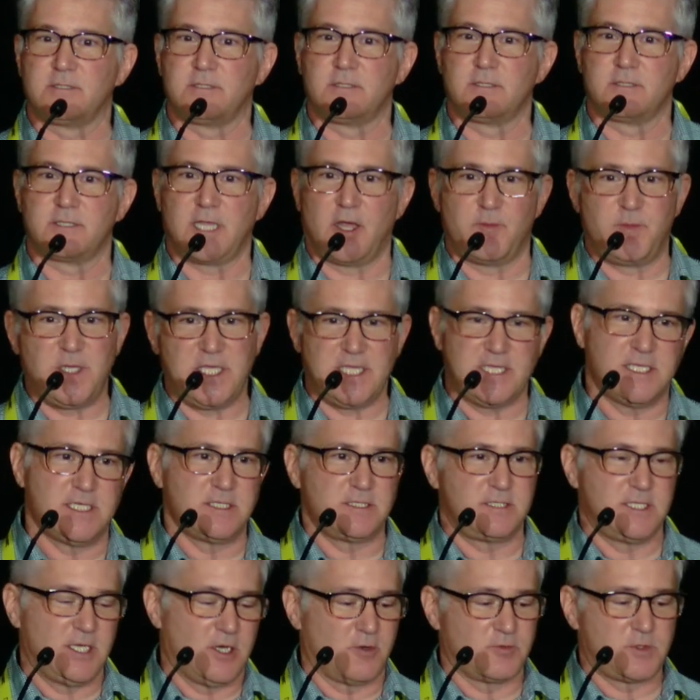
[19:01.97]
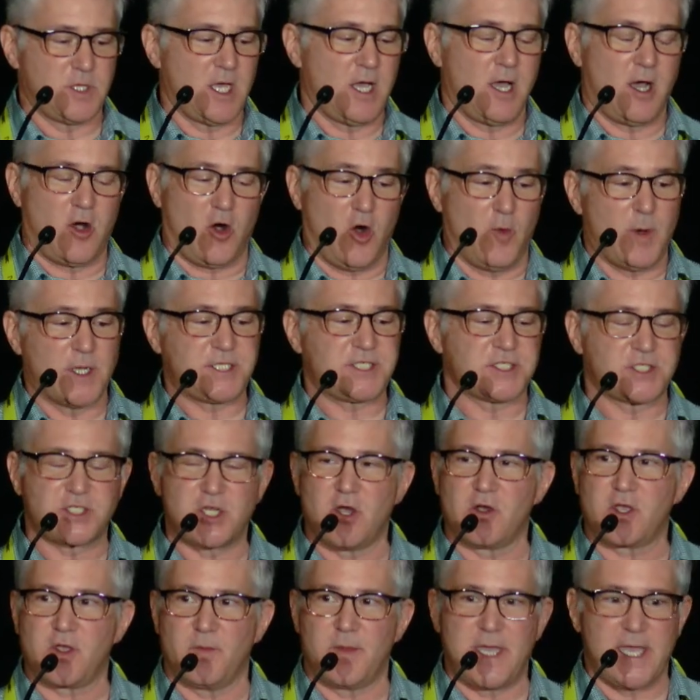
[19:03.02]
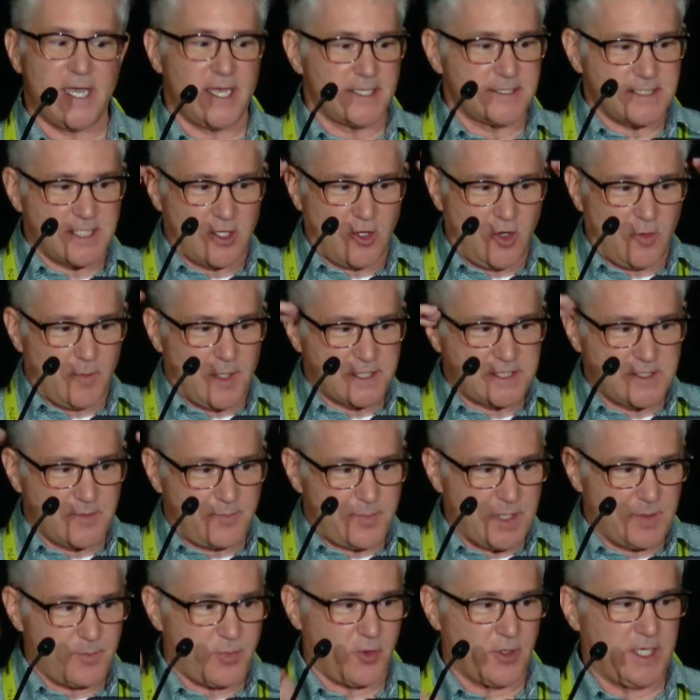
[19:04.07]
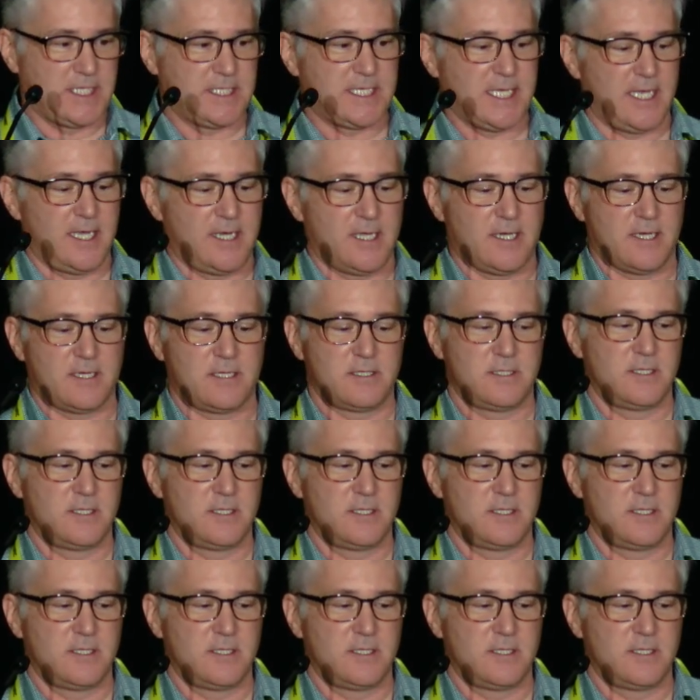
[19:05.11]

That'd be a whole bunch of show commands and a whole bunch of pinpointing data.